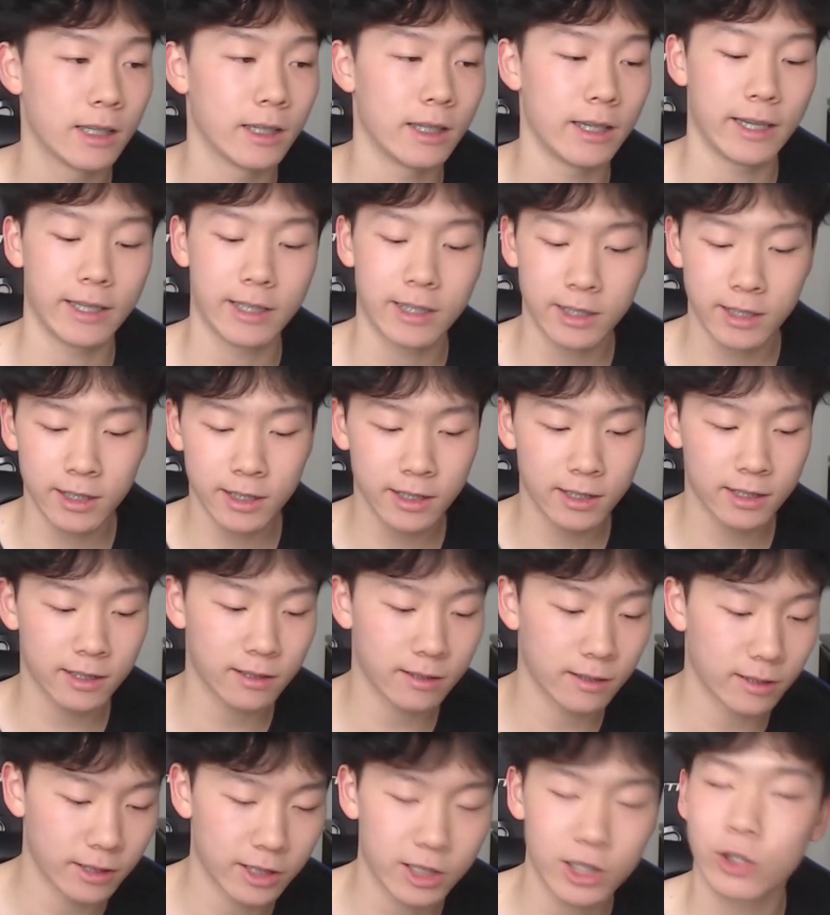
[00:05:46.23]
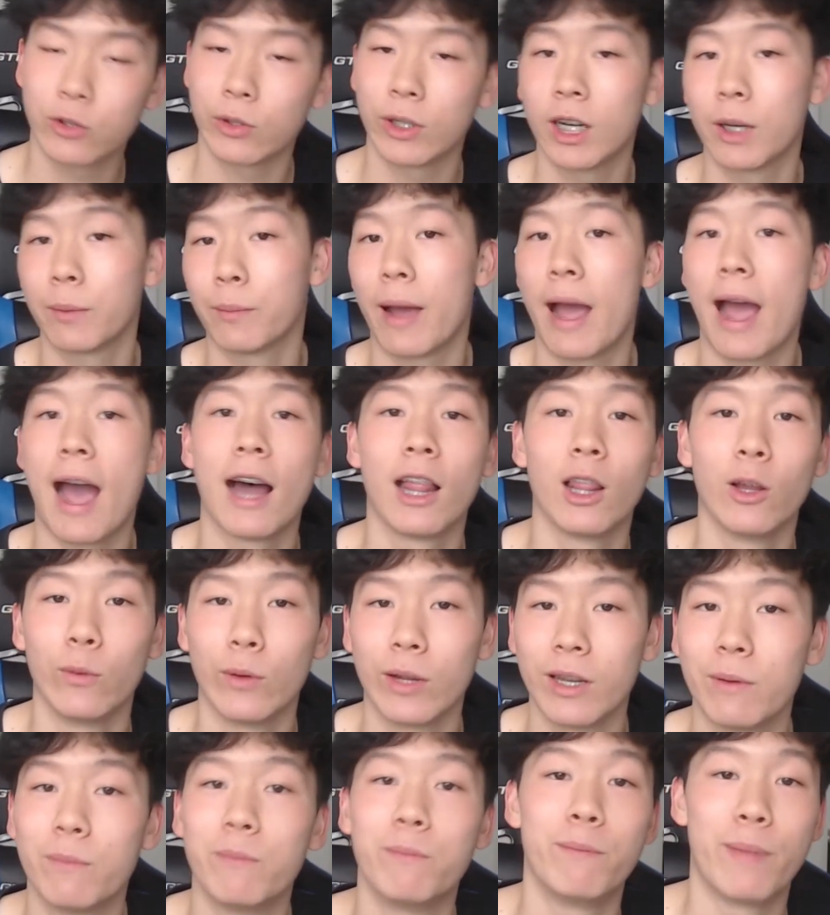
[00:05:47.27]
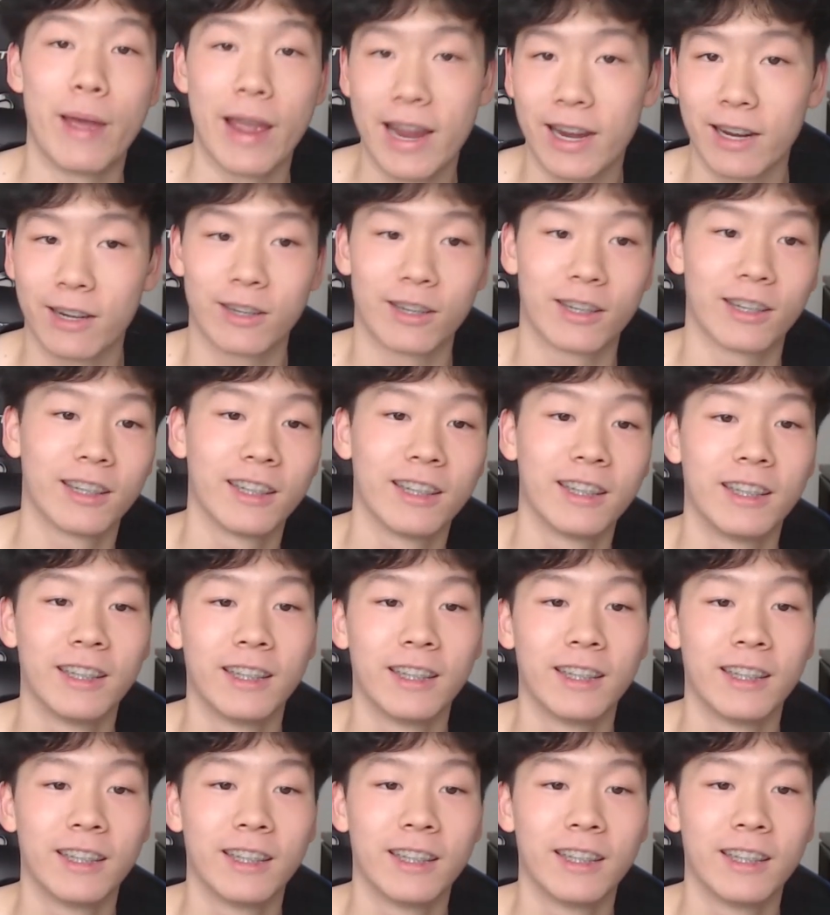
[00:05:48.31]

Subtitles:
It's just a straight up Halloween banger.